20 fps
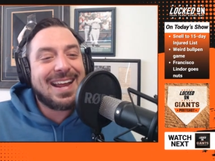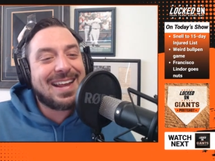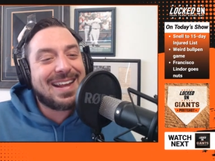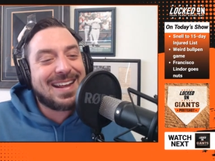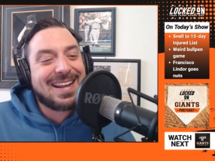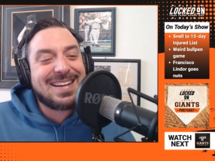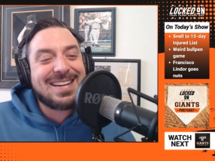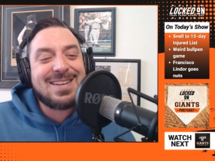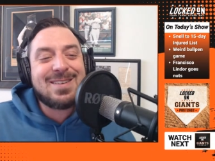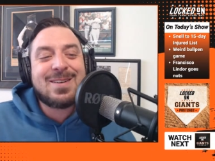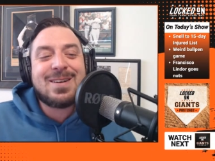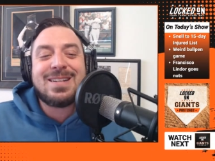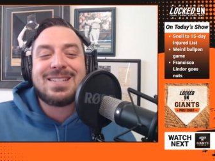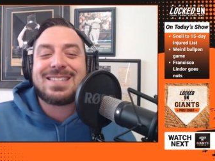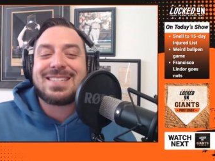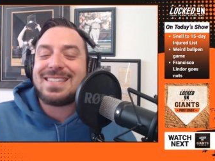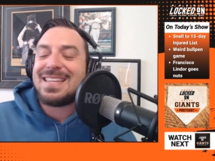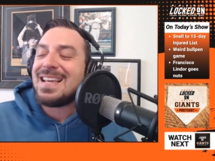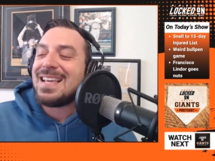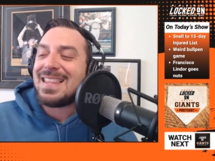And you could
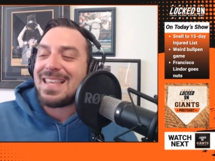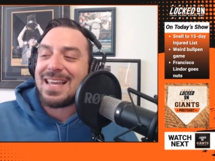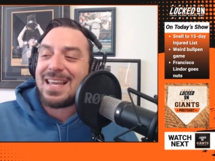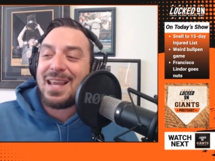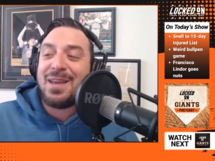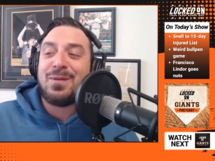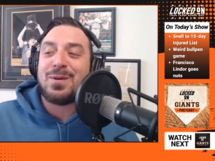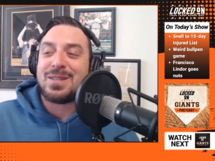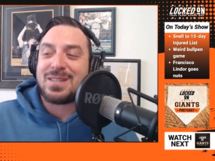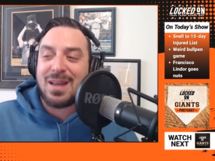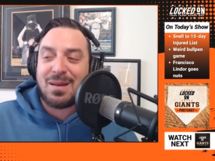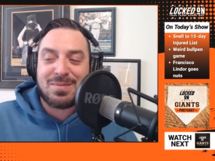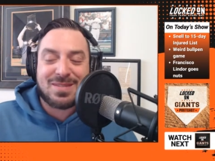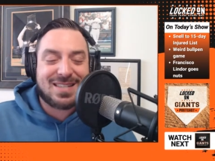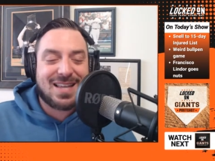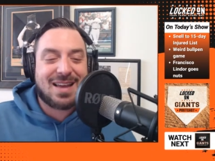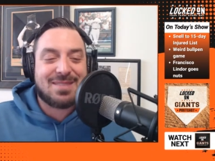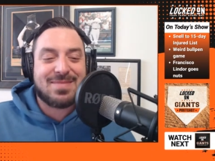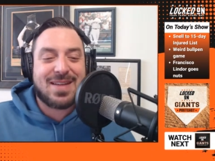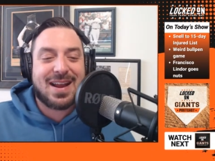see that he was
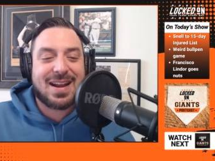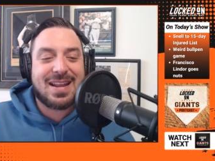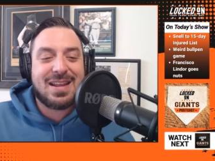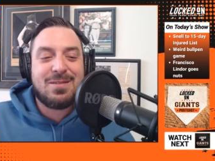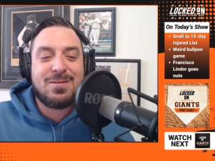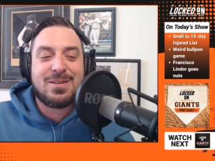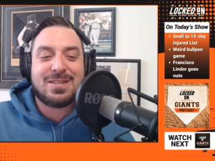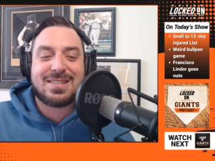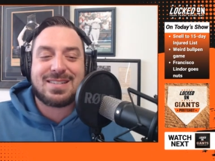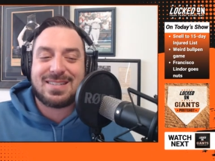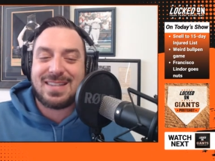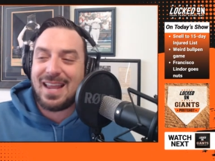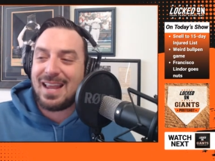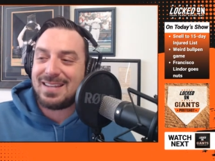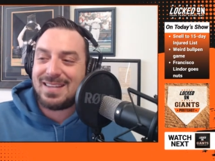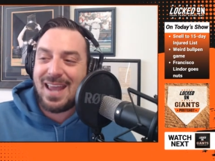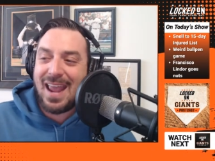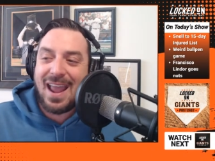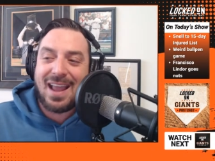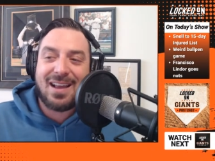upset, man. He was
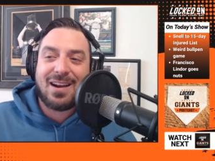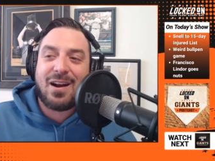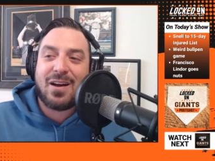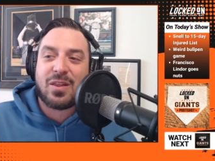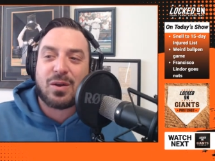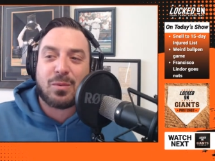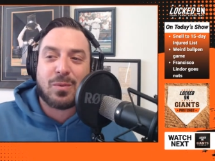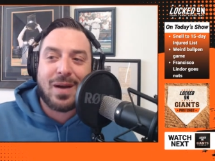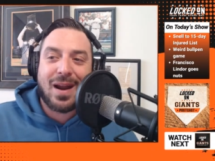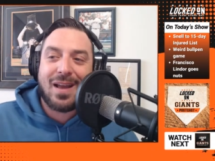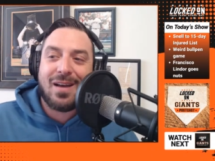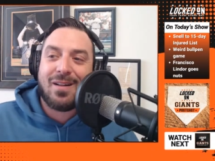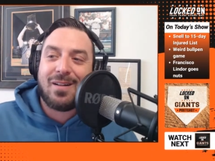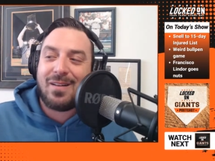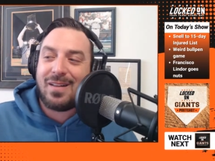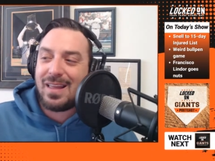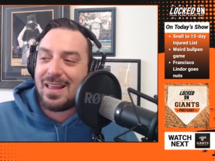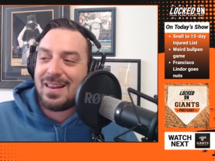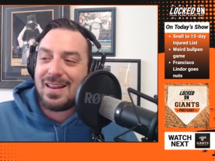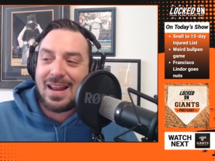hanging on the rail
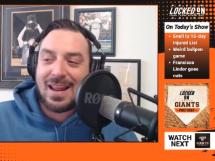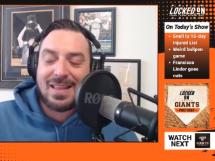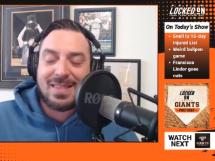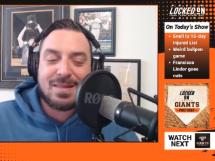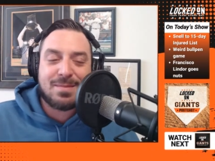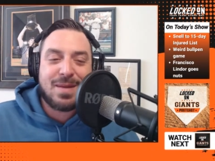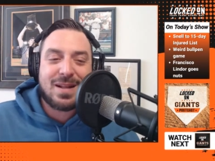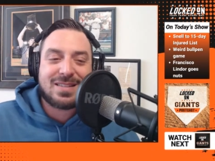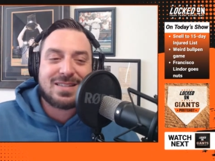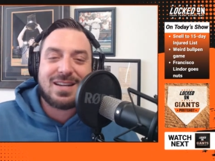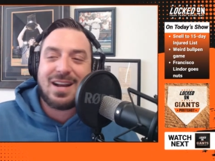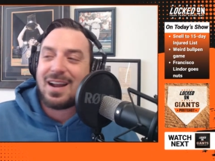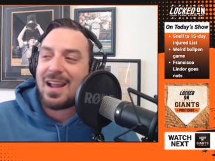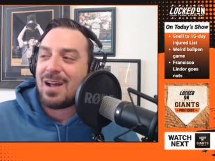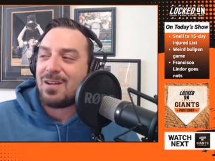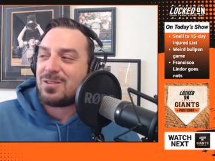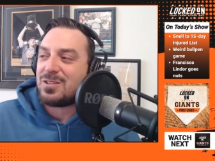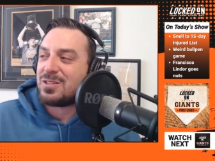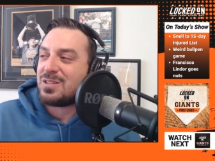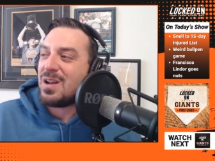in the Mets
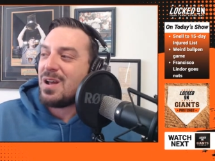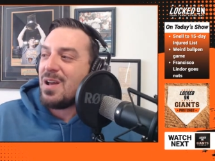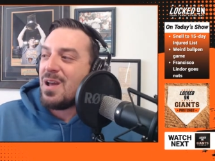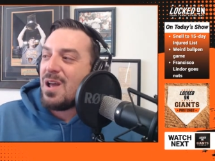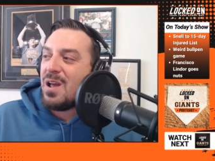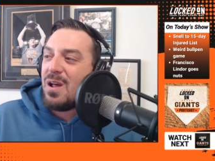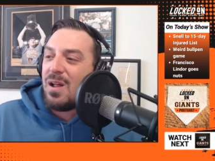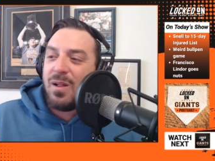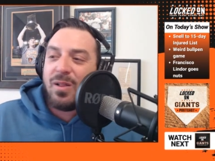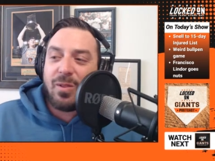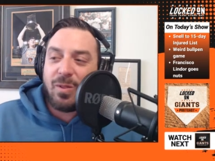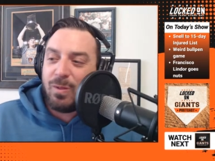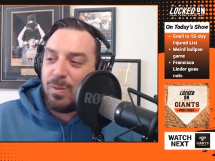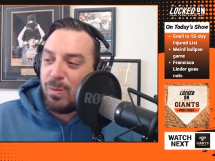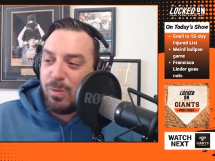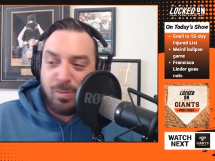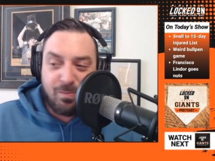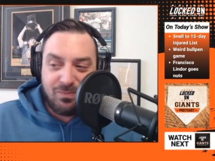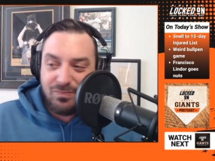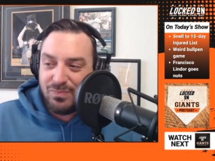dugout, just
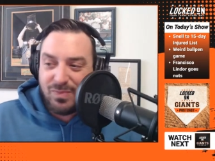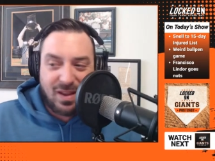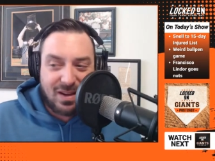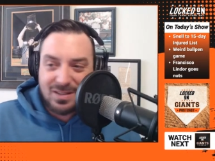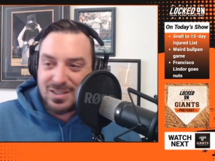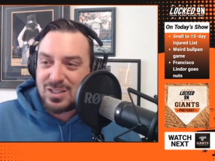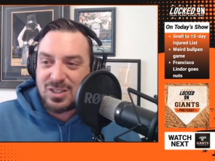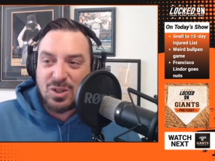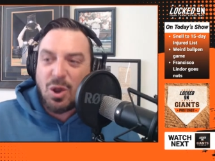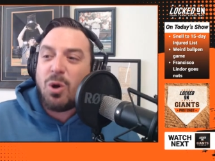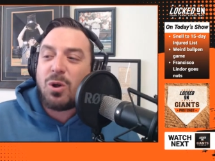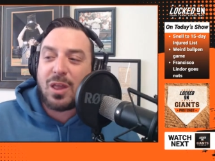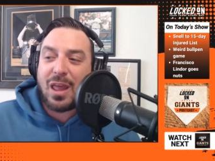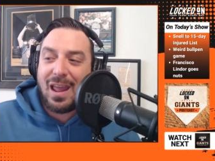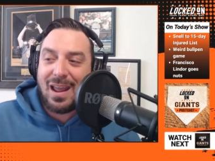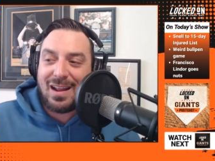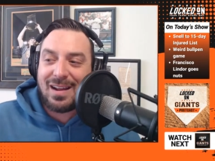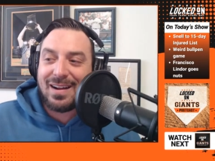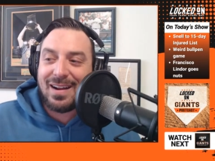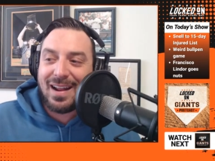like sulking.
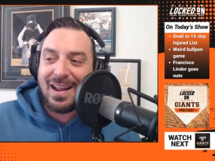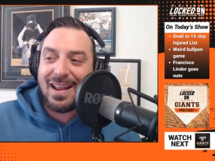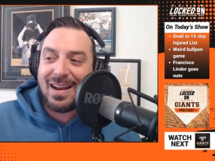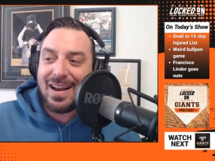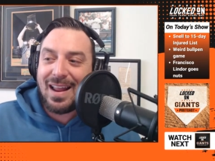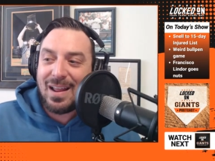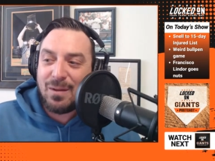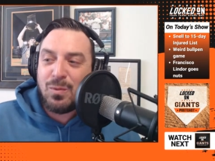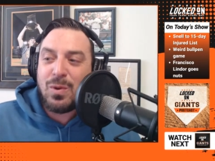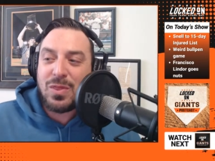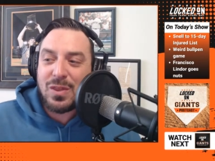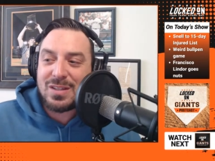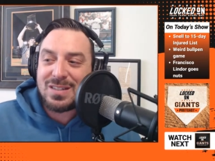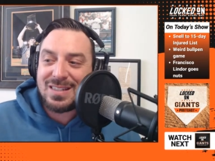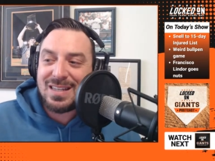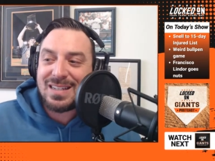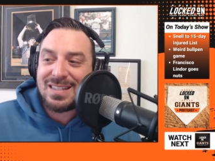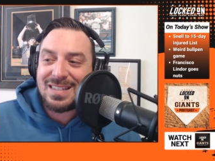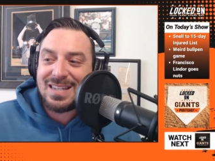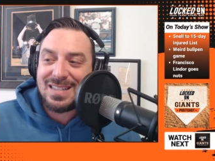And with a
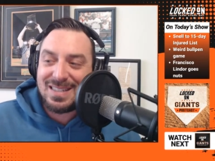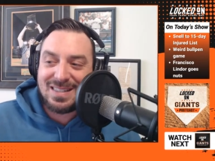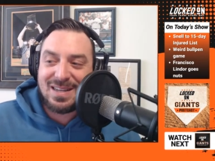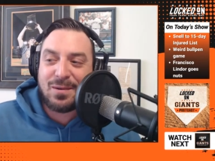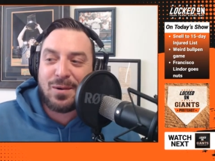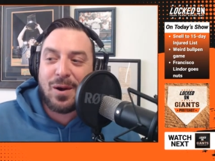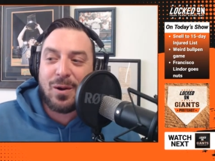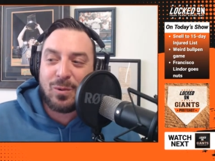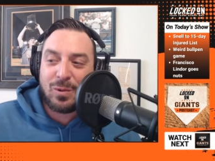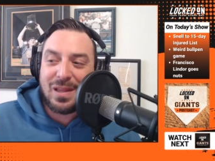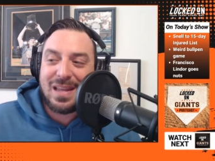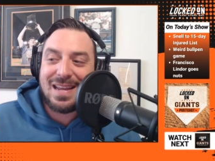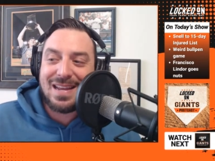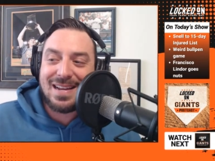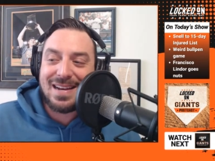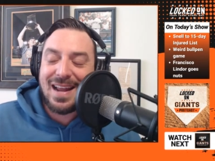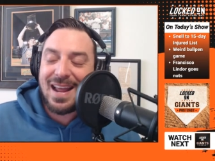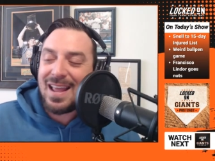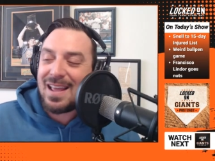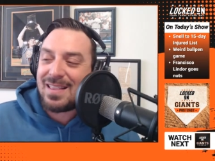6-0
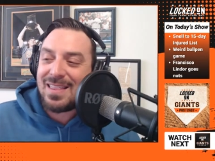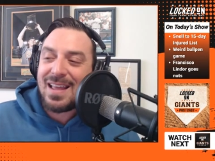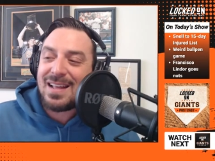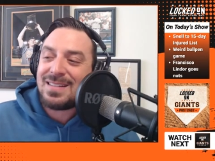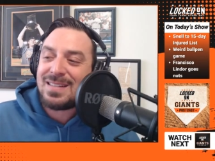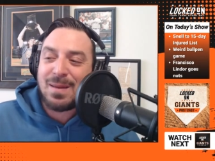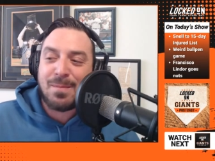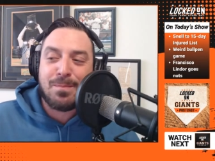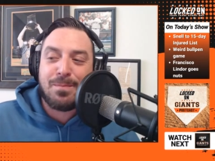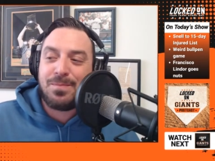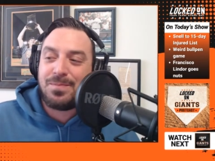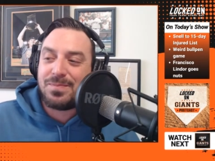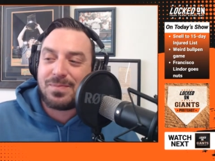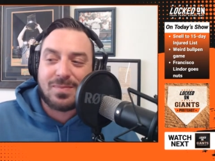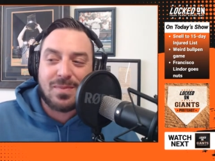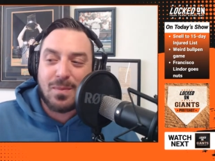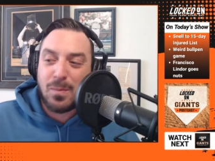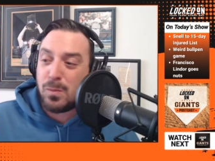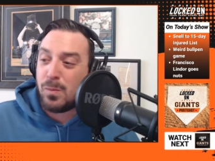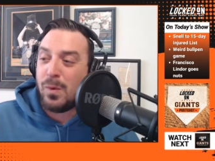lead, that's a
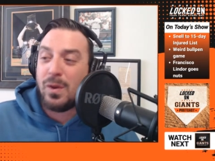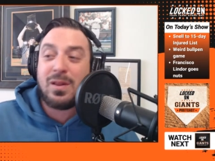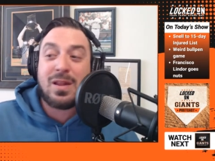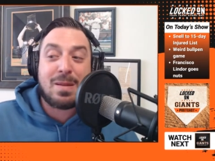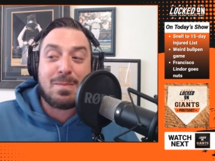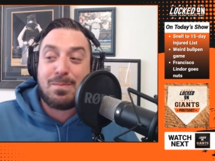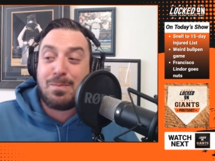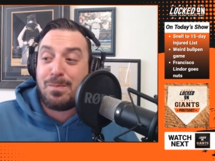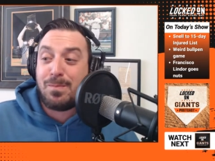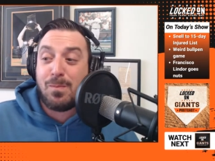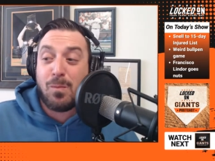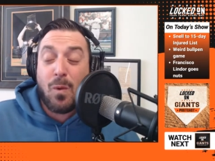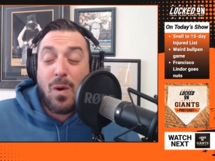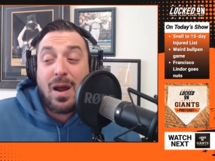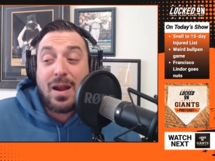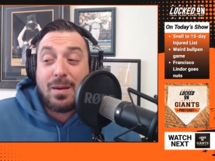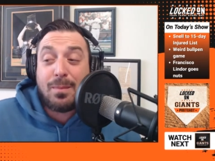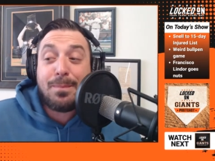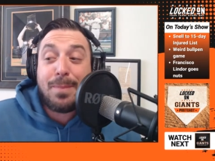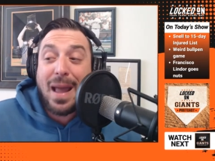really,
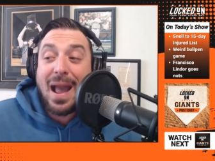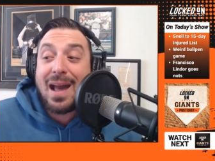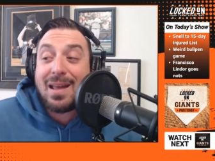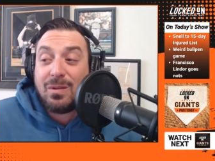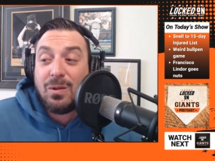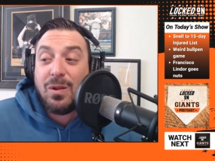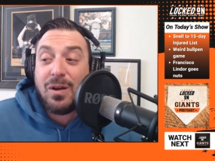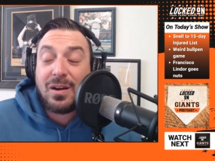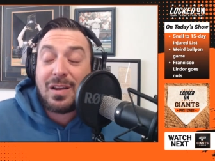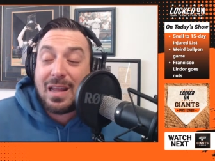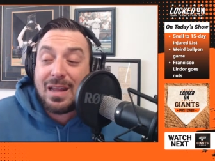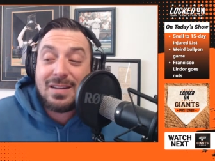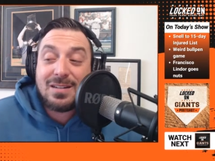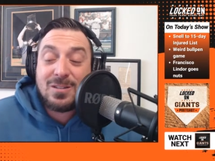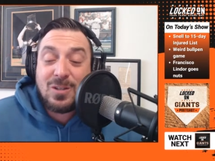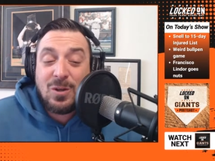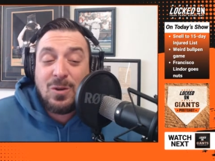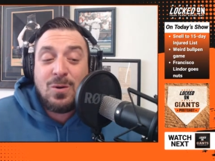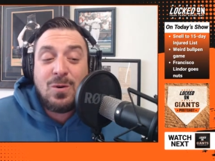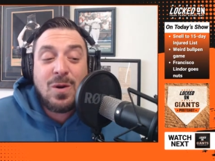1, a bad look. And
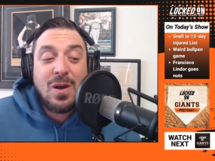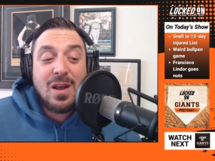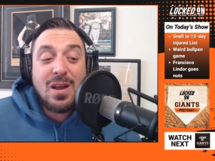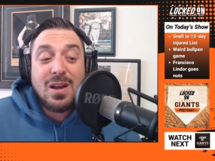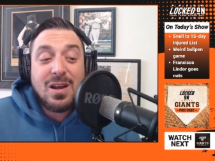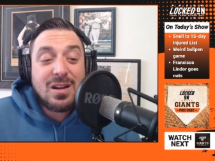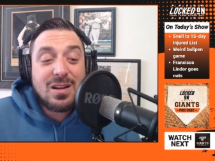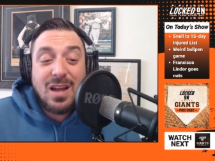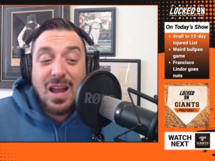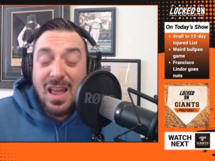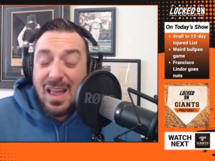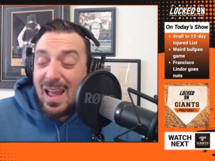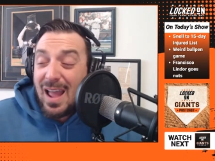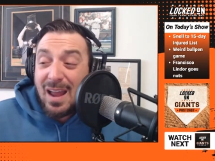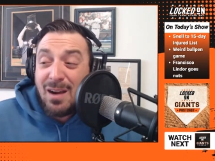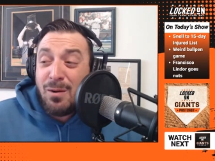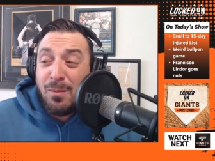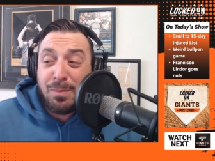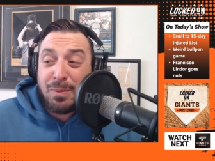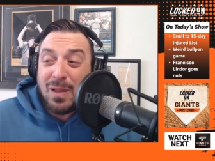2, I
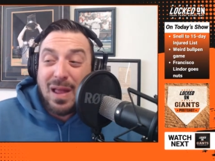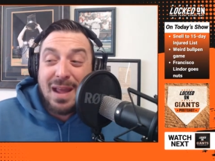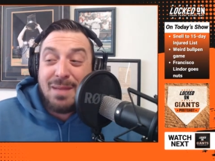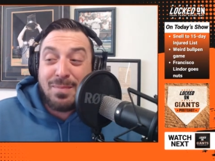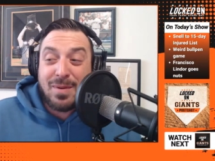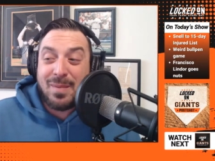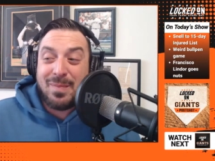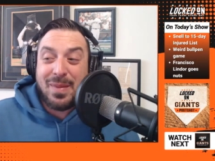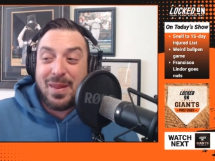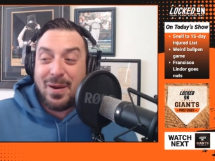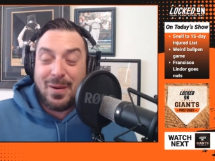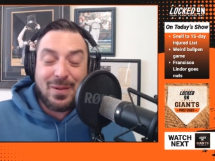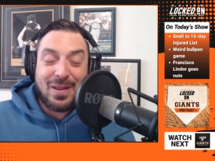don't blame him, though.